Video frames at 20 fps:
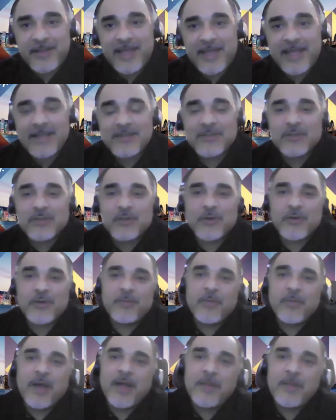And so
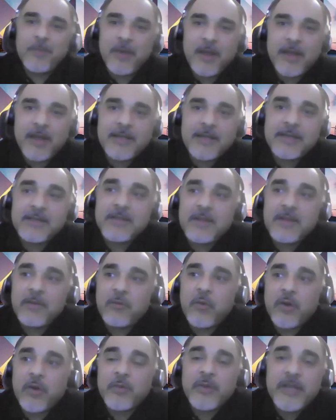in my mind,
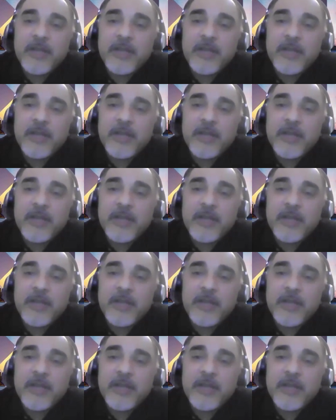what